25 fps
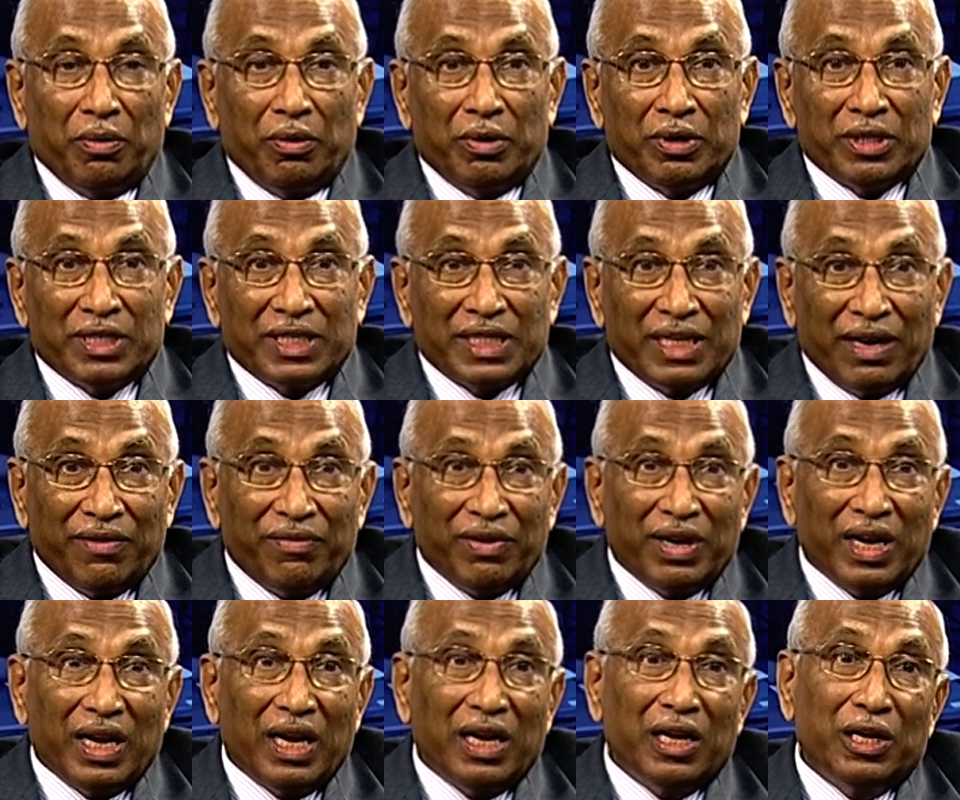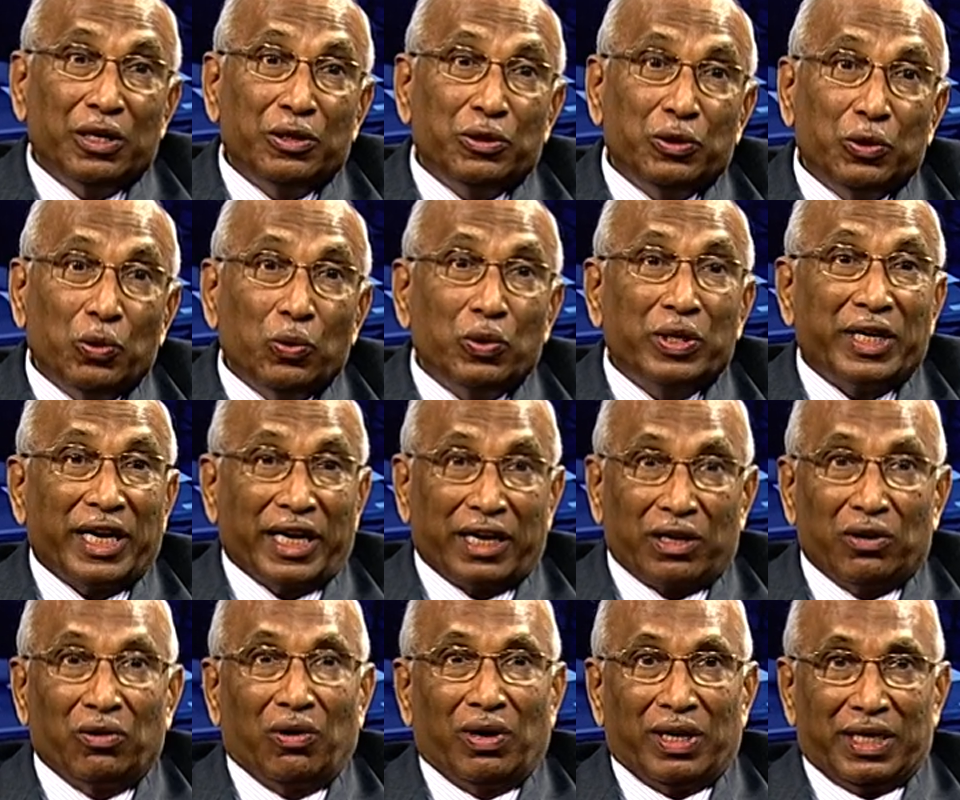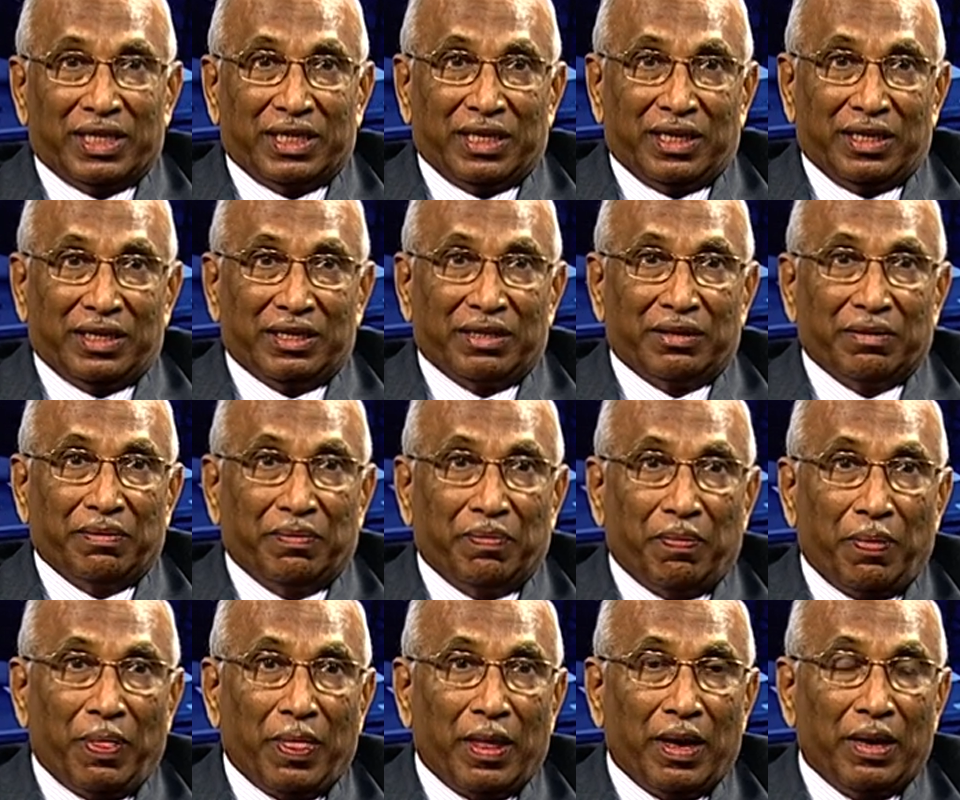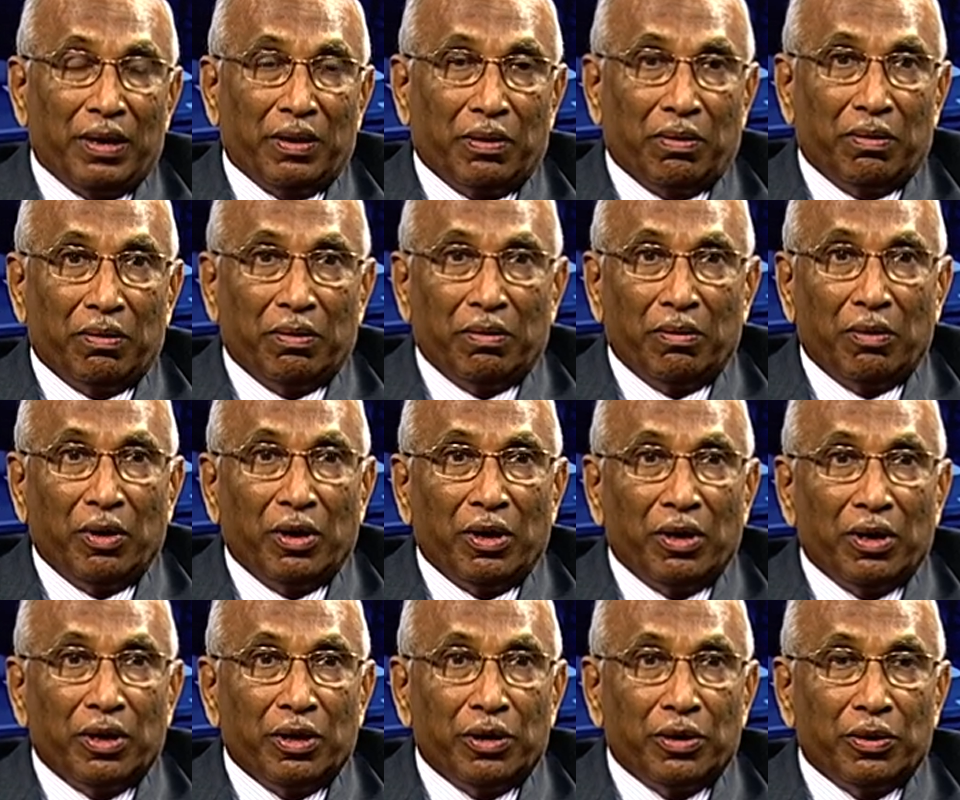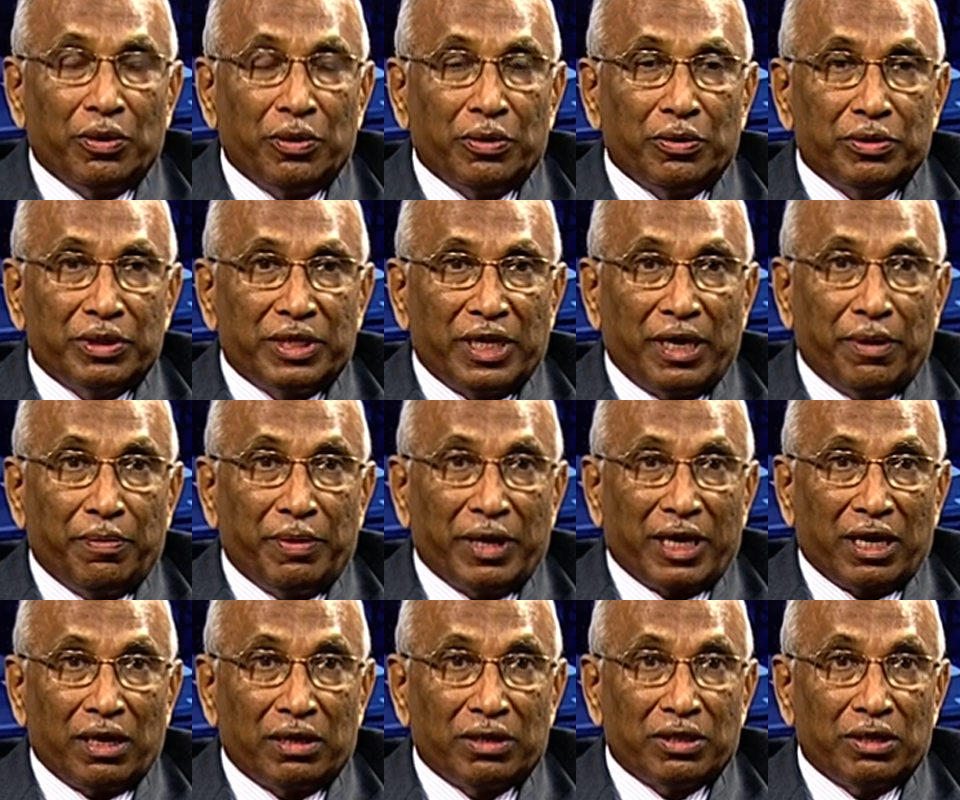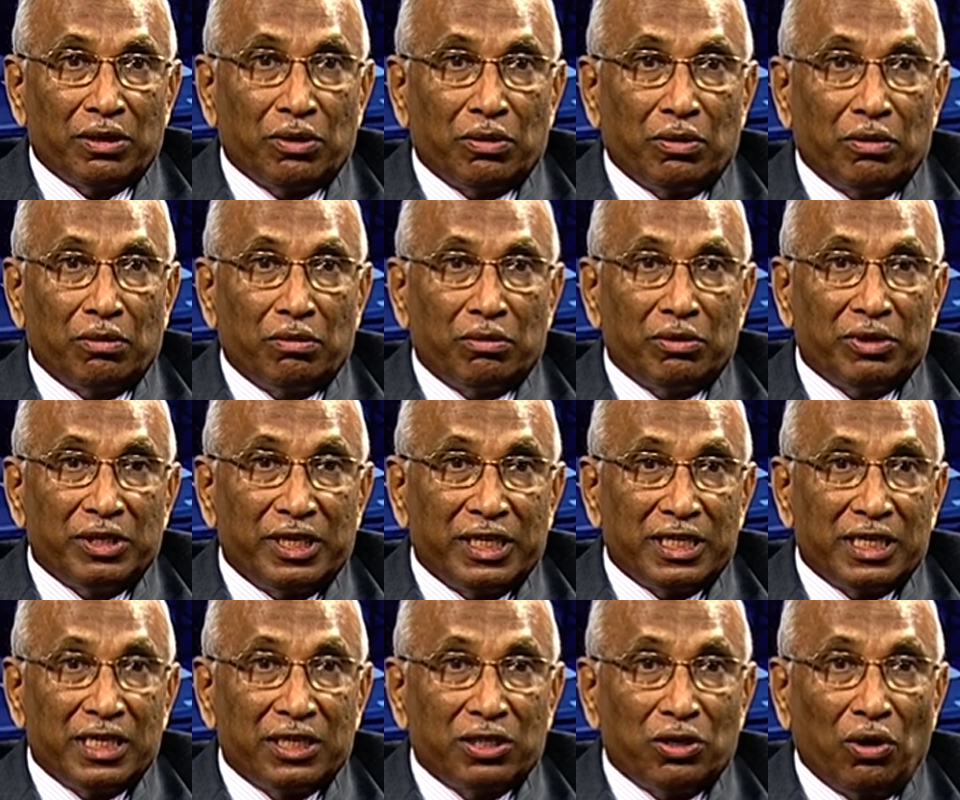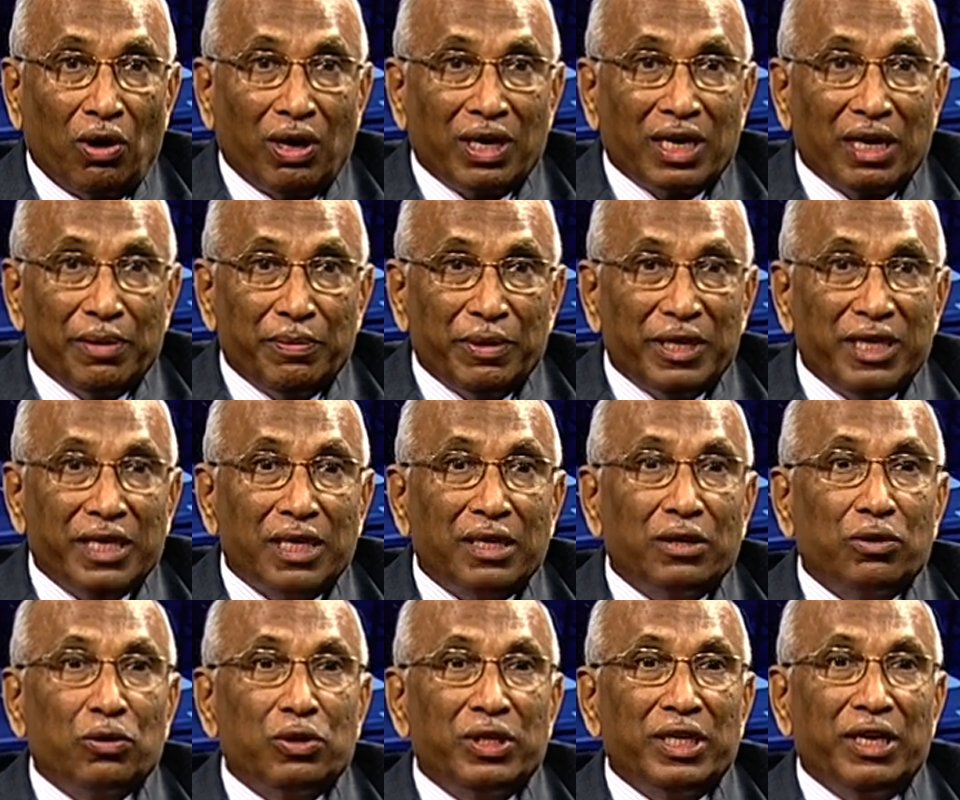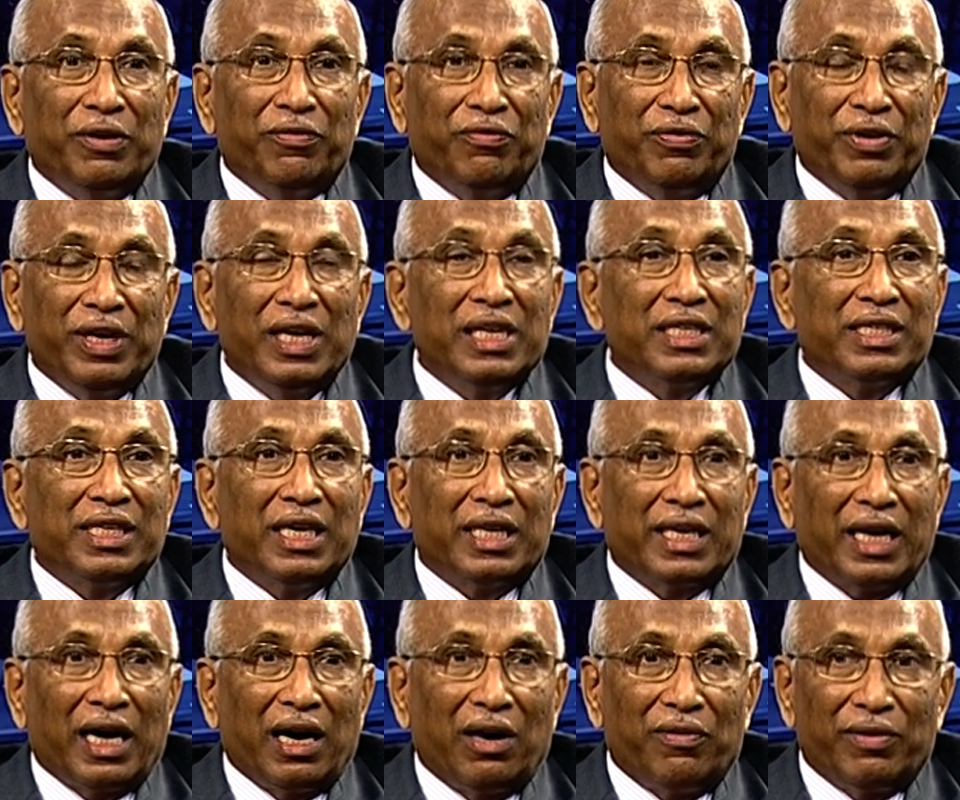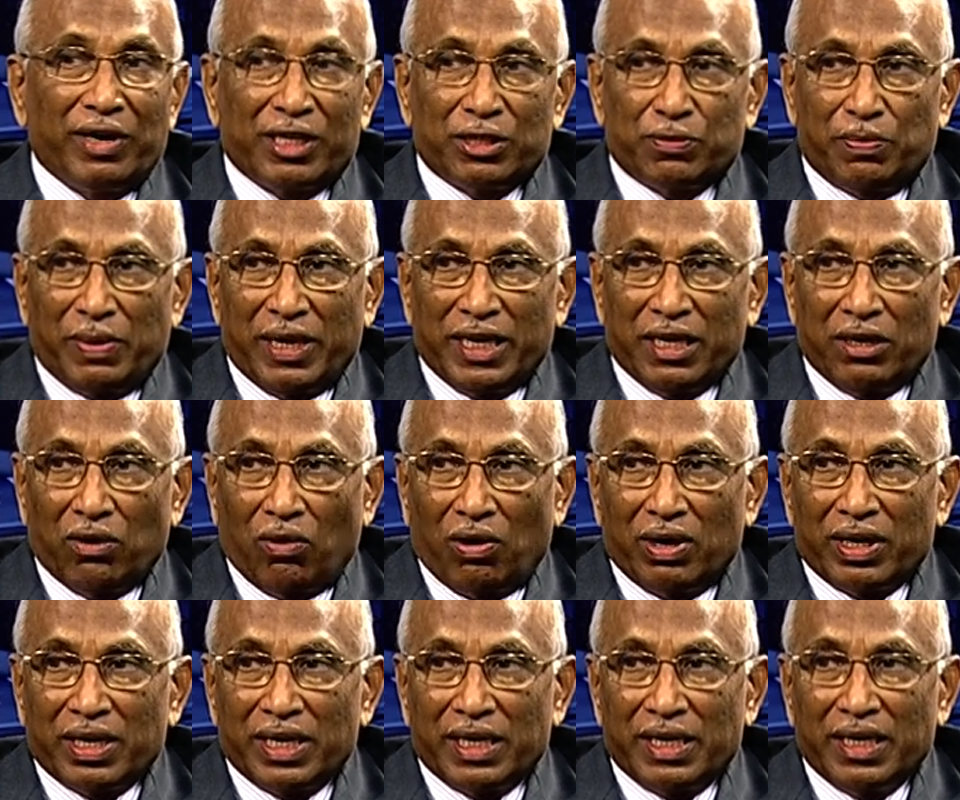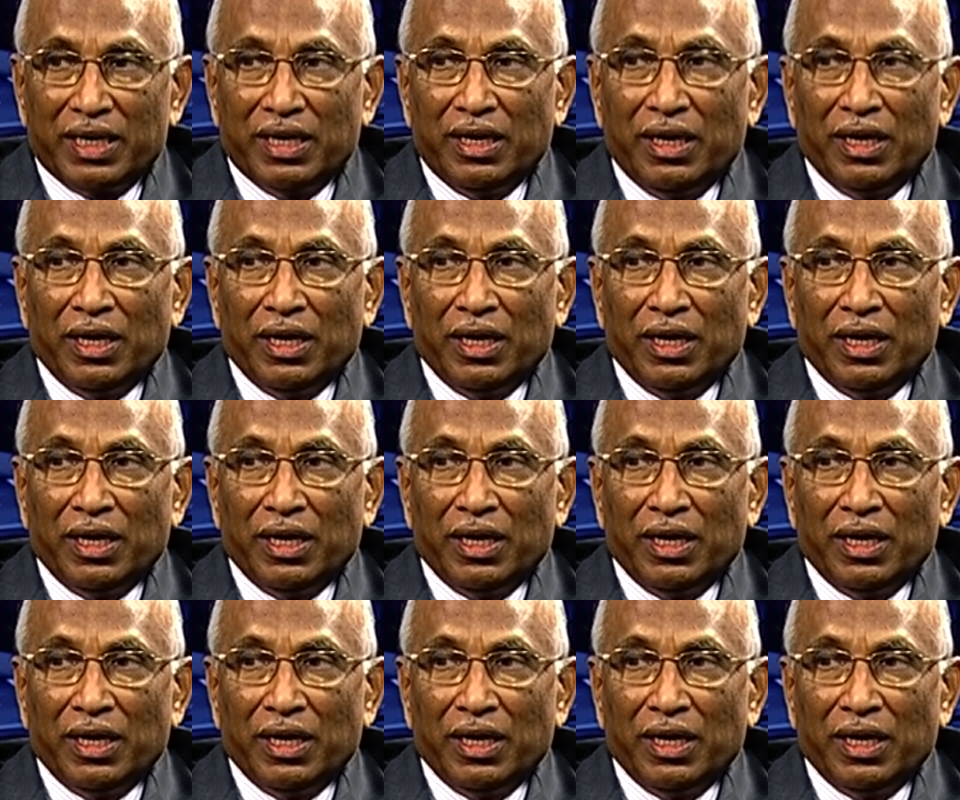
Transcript: several new technologies, you know, uh, say because you know this is not limited to the fields that I have explained already.